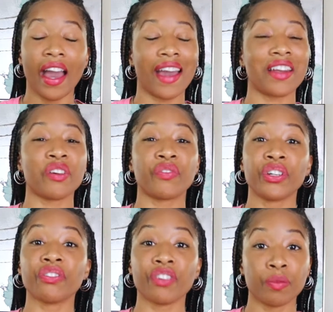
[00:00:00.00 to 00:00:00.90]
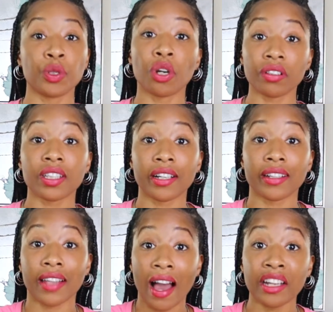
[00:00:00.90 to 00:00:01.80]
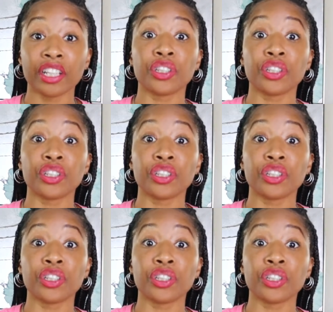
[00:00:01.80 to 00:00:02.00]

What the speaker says: and if you're from North Carolina,